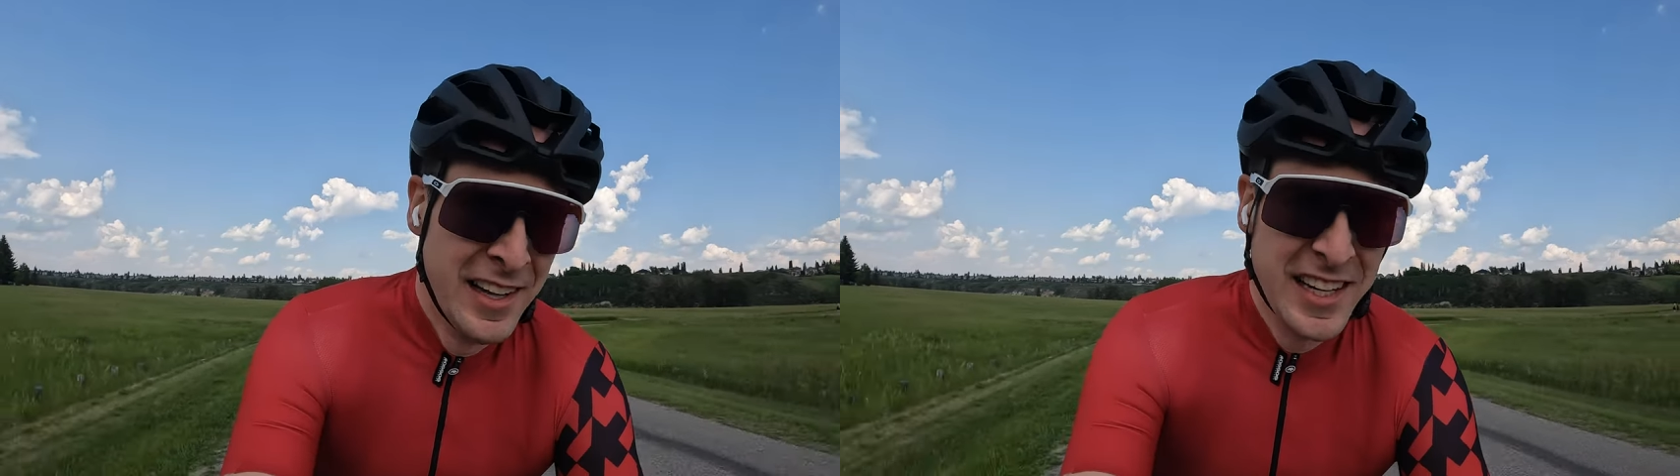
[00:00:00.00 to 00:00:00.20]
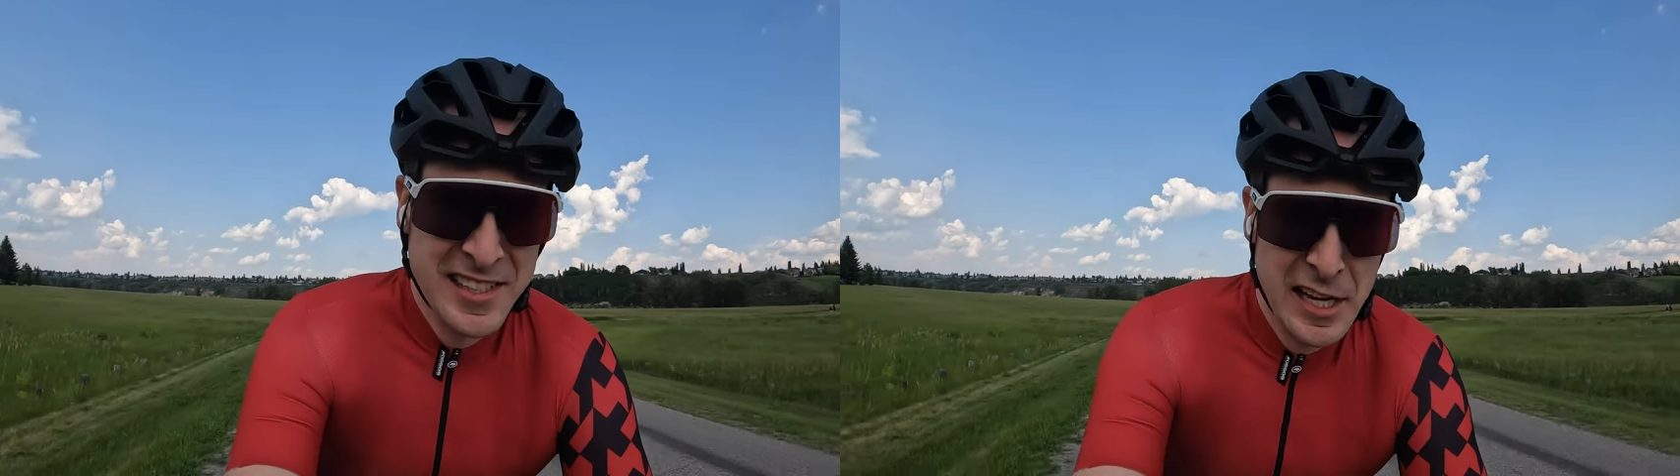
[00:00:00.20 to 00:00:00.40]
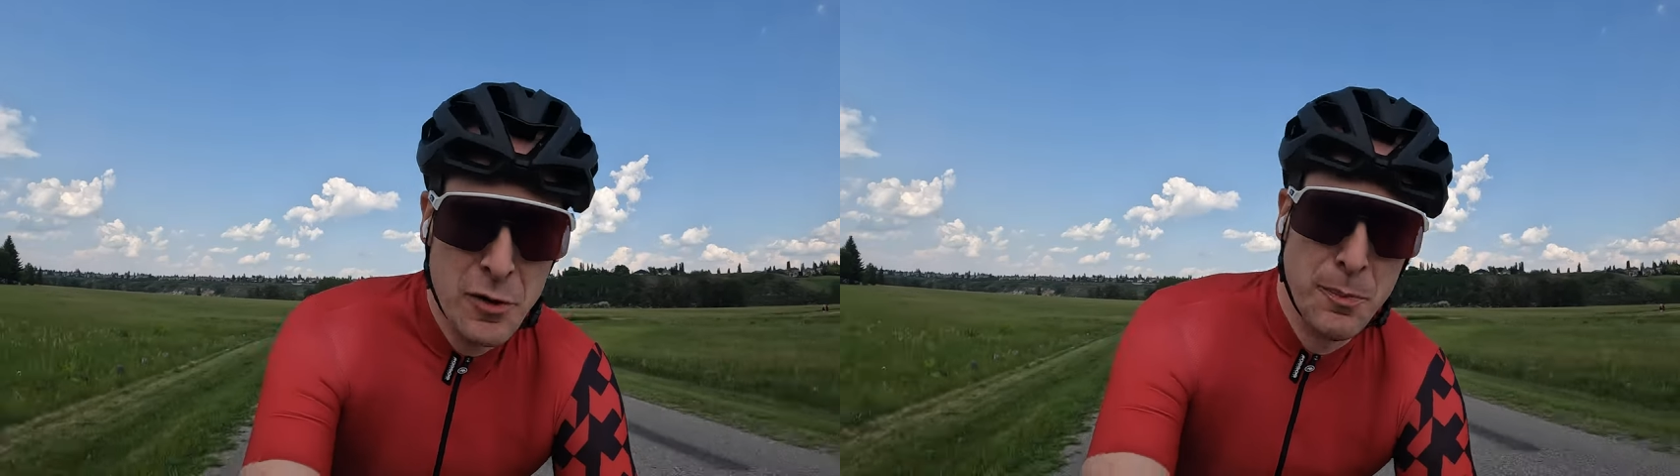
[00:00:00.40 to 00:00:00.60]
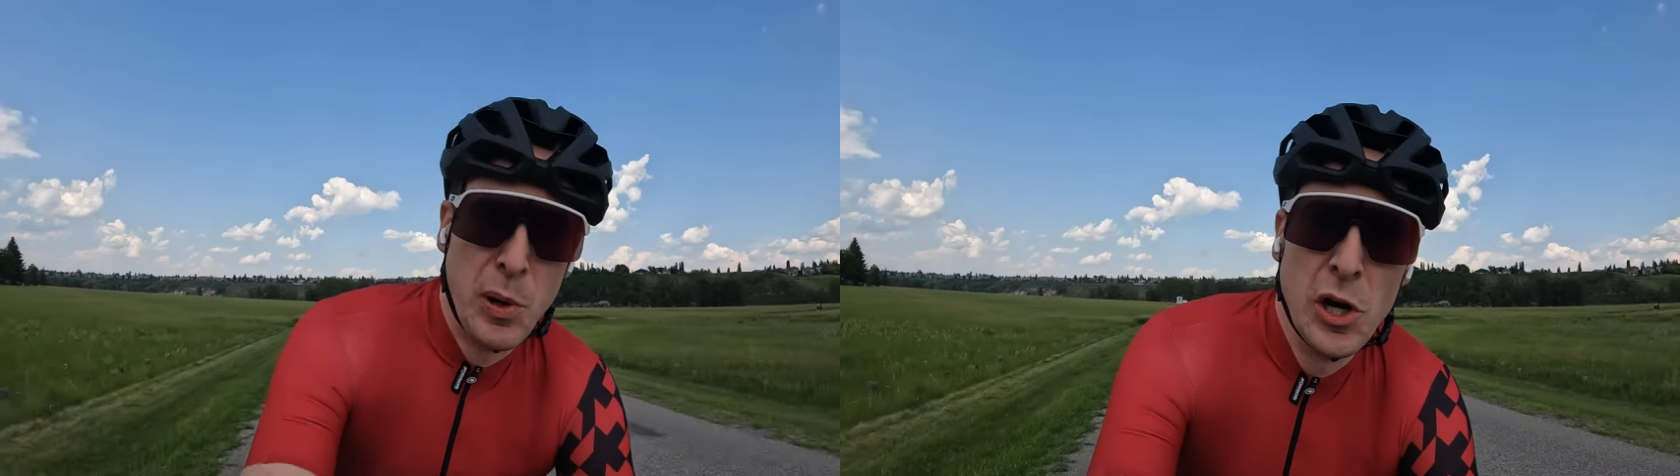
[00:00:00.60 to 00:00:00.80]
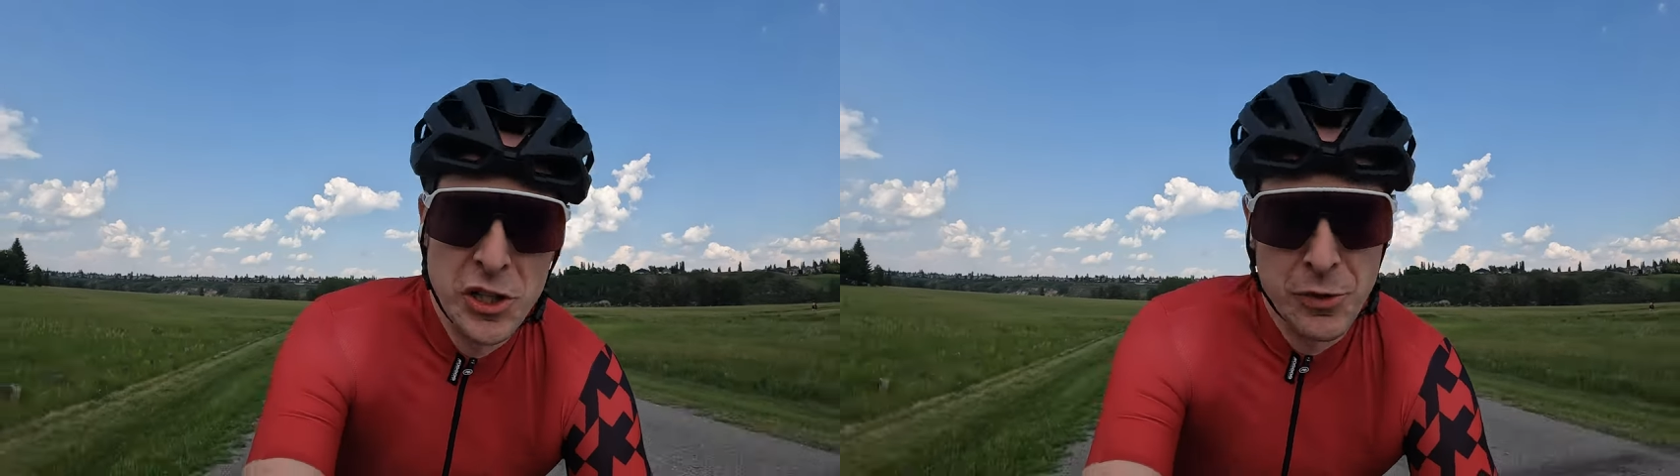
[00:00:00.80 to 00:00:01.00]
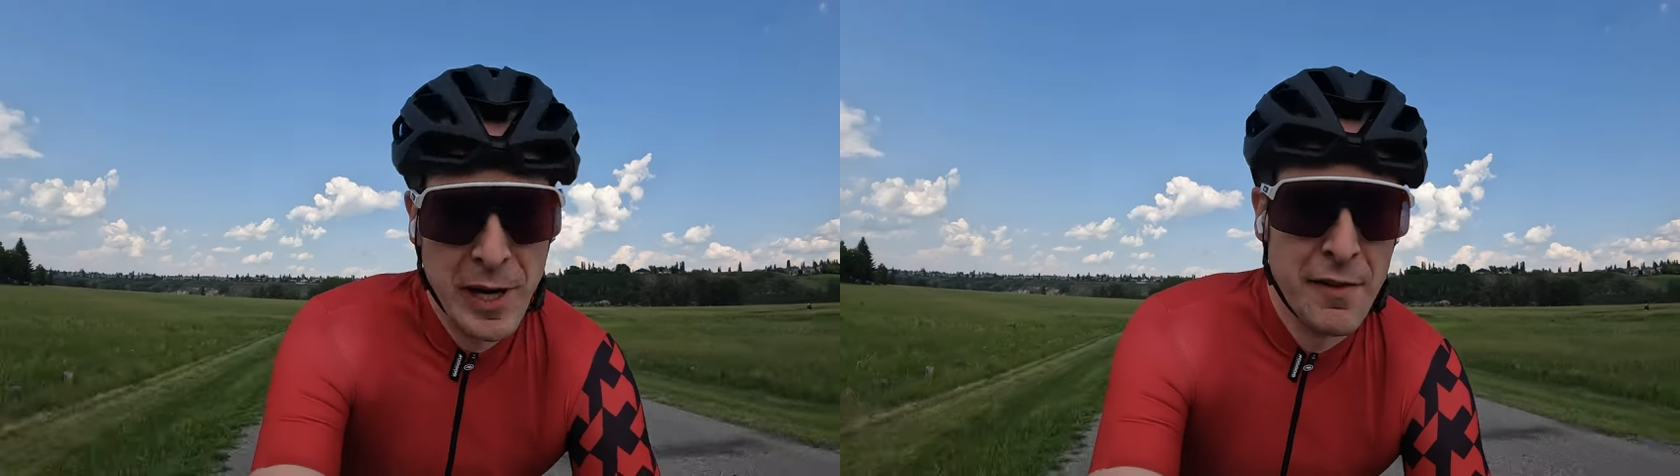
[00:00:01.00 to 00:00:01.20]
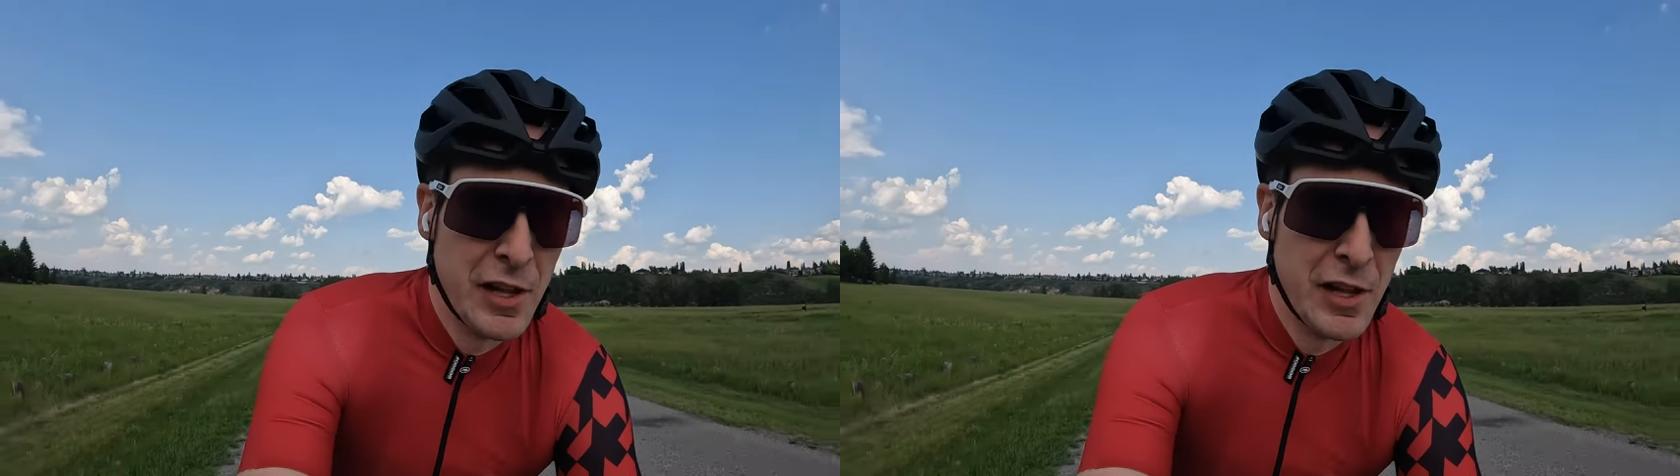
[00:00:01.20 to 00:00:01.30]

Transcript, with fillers: because I don't push when I